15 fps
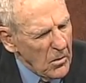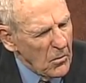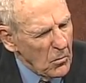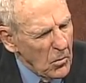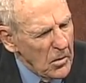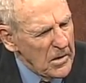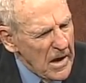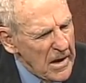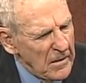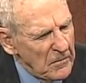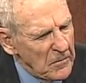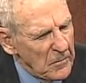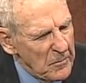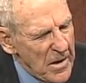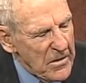we're getting
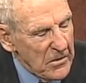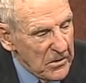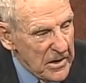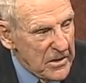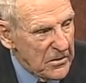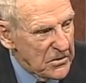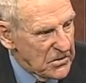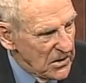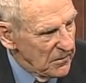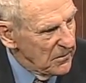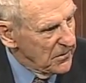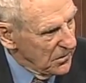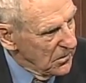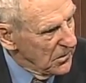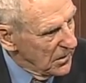better leadership
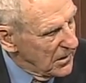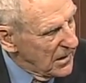through the